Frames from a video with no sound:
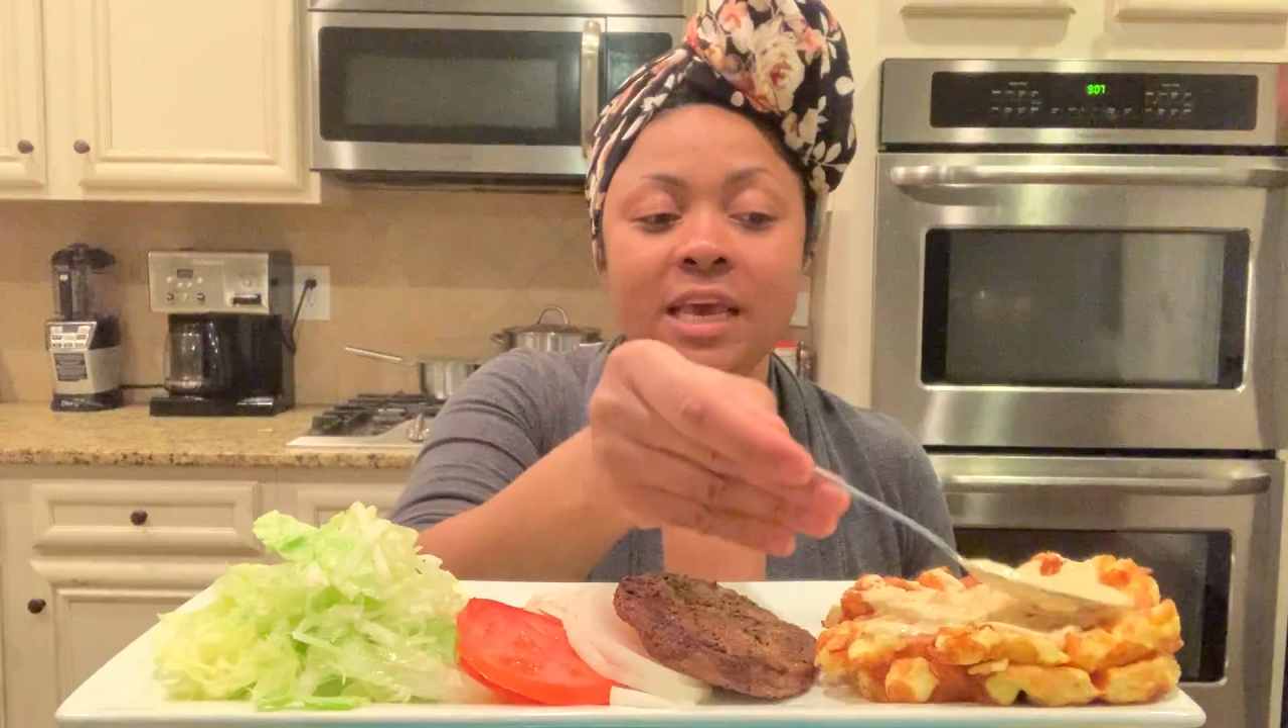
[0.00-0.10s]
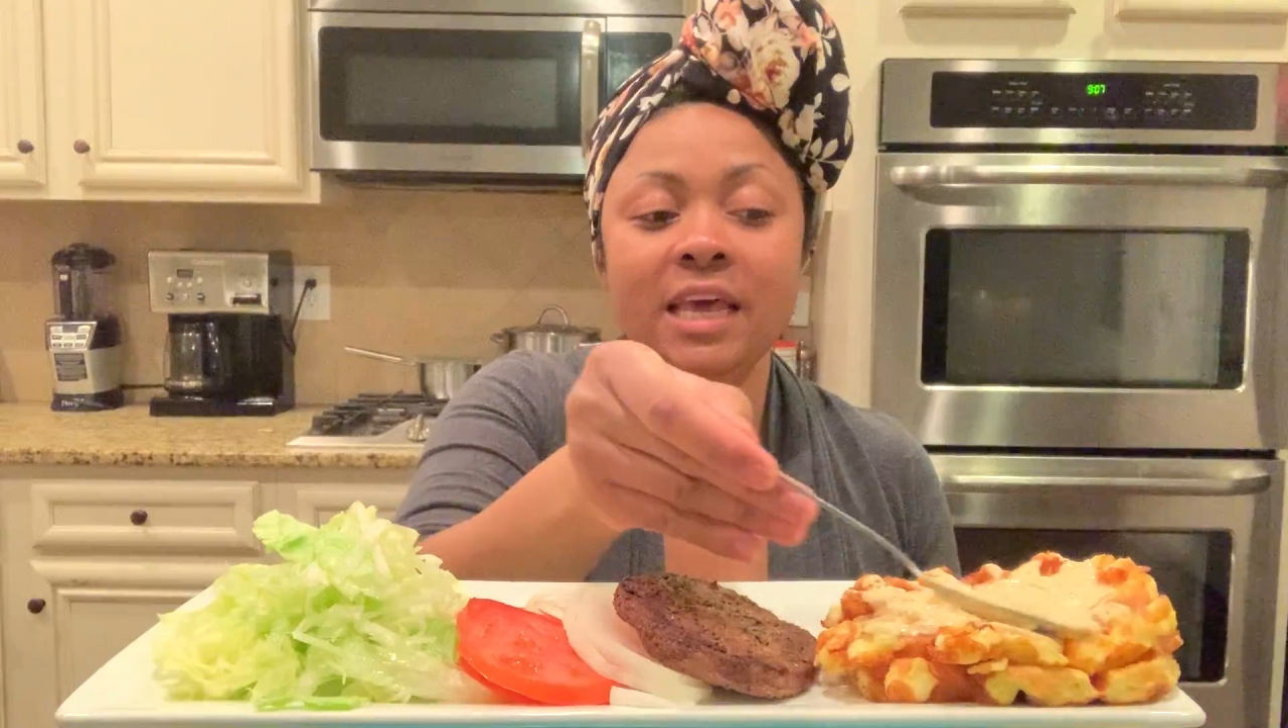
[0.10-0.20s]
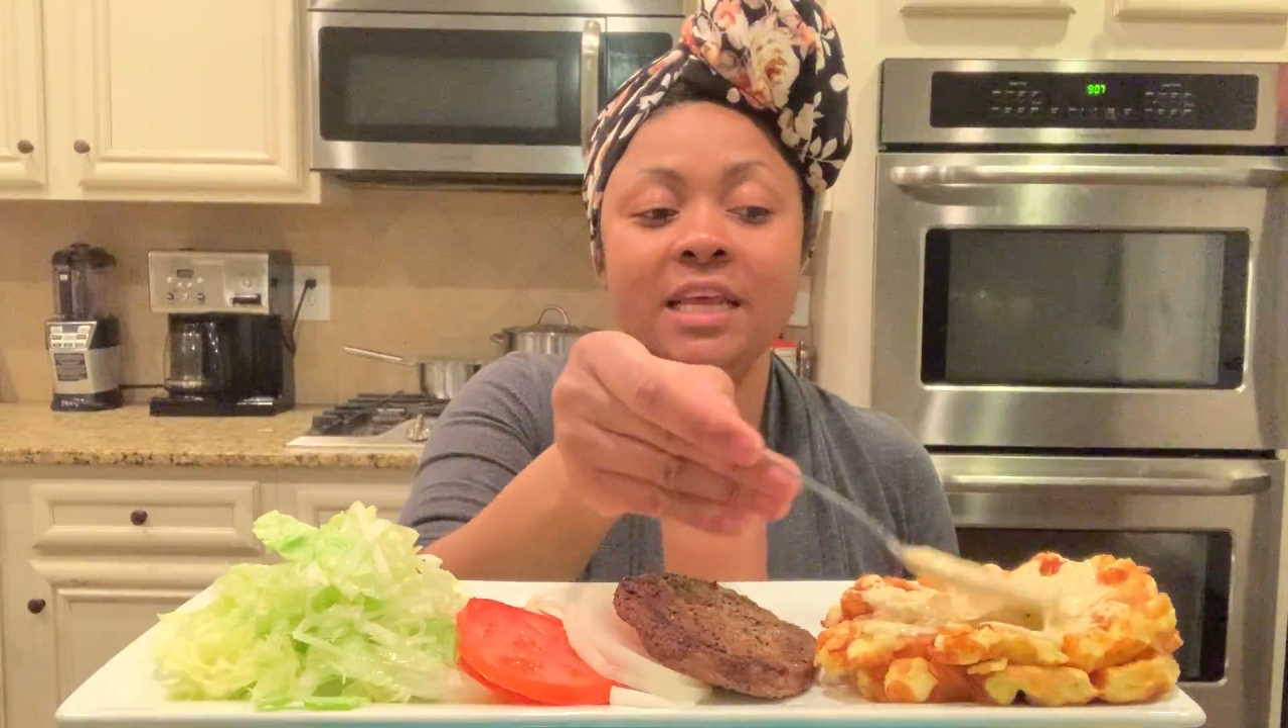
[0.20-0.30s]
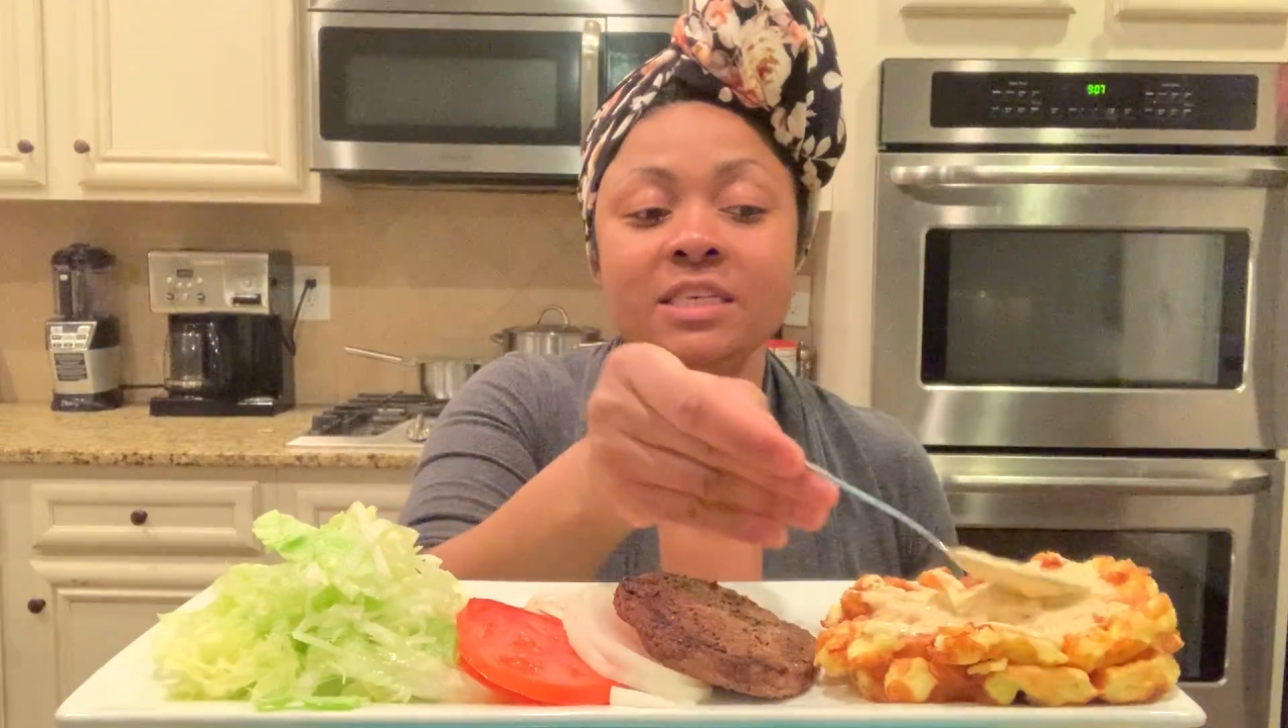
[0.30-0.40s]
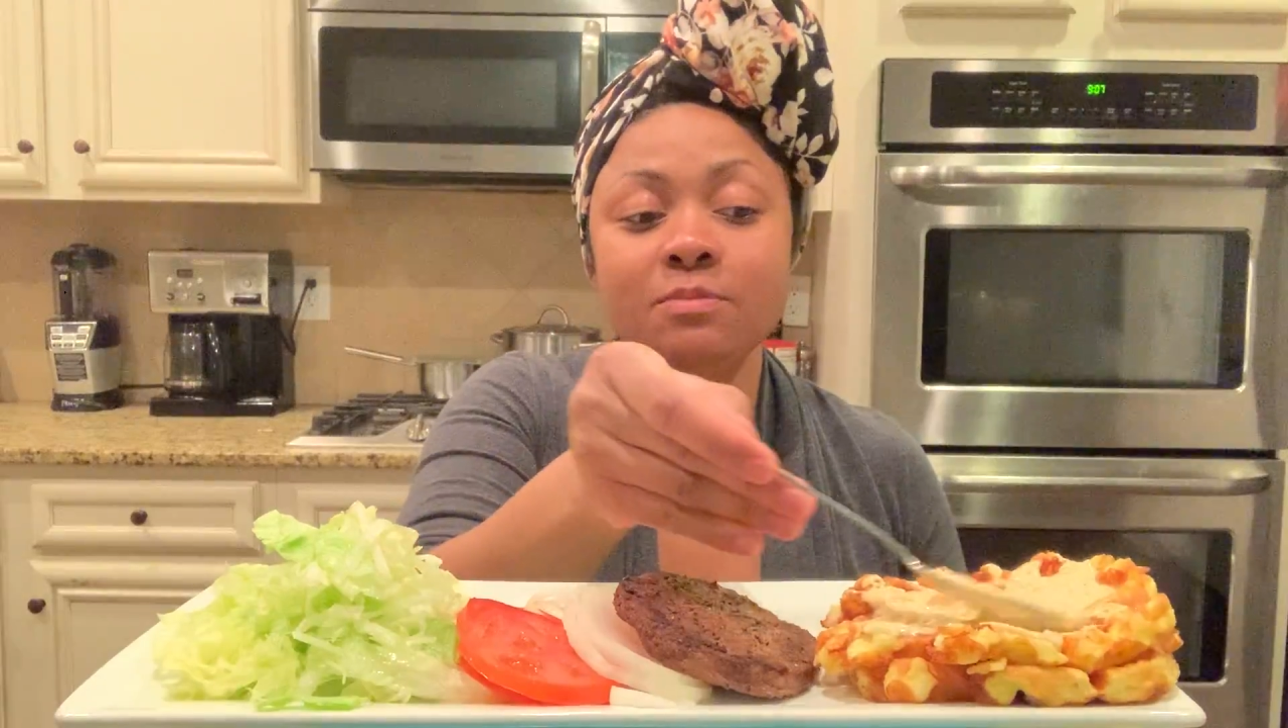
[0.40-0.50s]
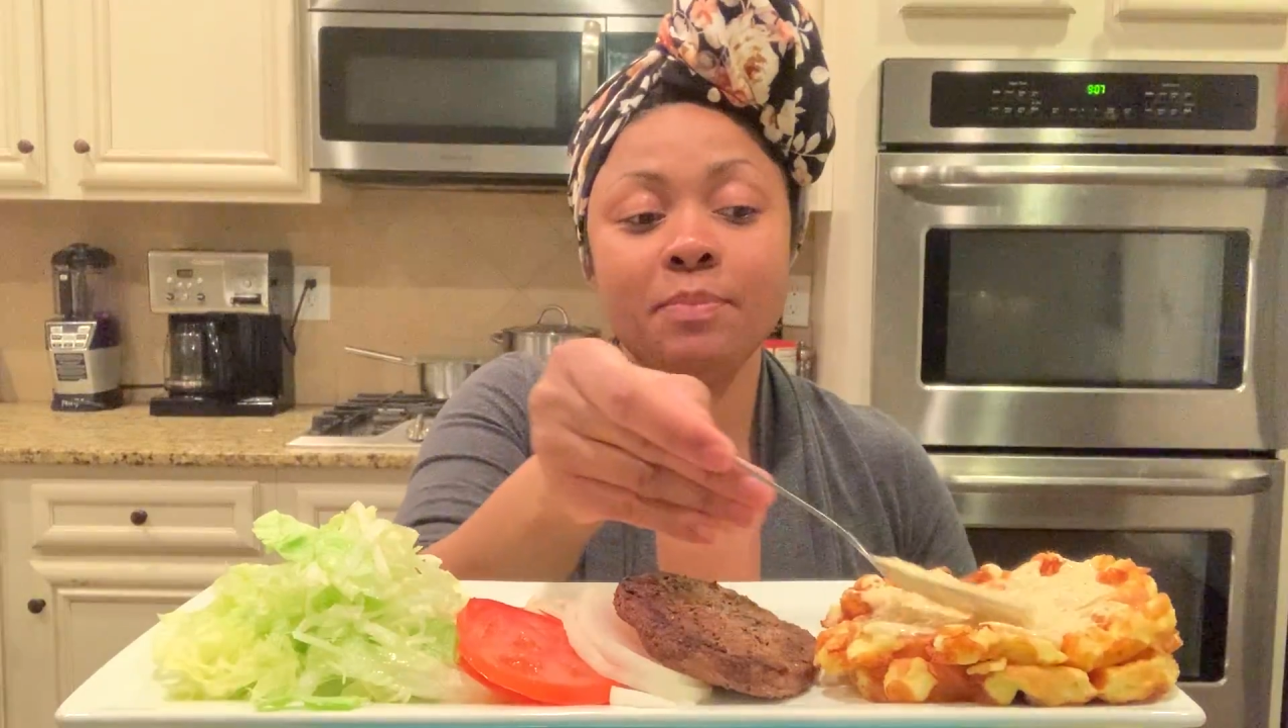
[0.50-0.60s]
And it's